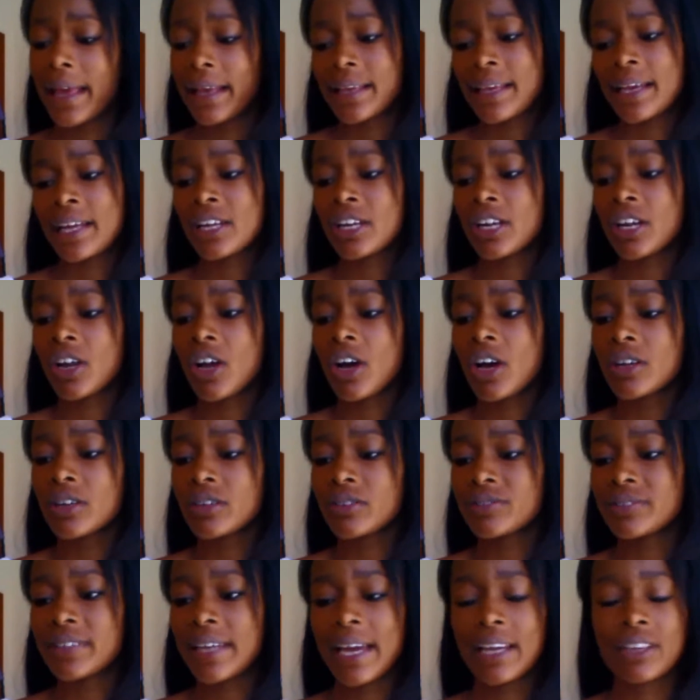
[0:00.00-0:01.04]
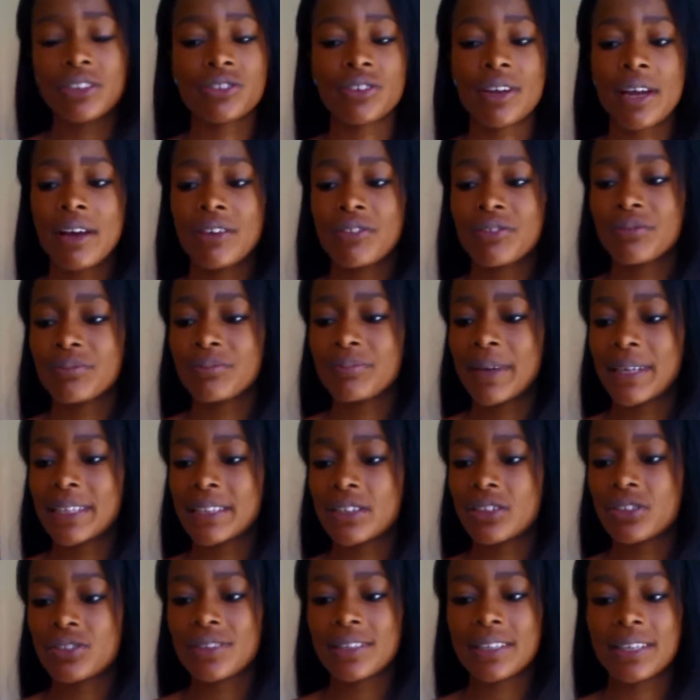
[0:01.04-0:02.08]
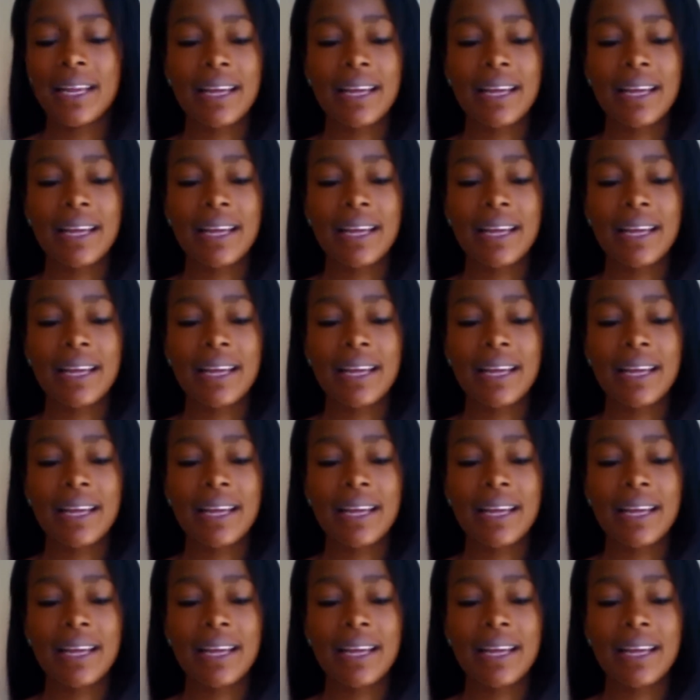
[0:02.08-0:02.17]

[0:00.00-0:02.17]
get a lot of dandruff, but this one